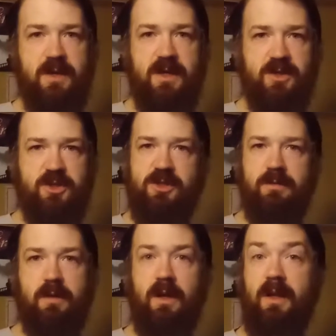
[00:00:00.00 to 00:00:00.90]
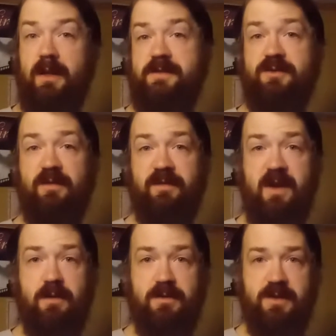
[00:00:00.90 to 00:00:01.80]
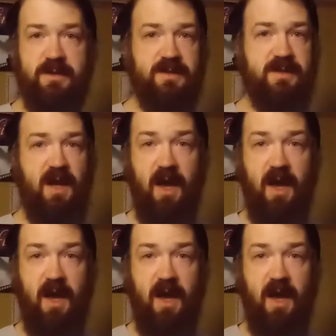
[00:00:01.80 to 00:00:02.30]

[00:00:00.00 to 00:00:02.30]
each cluster of characters.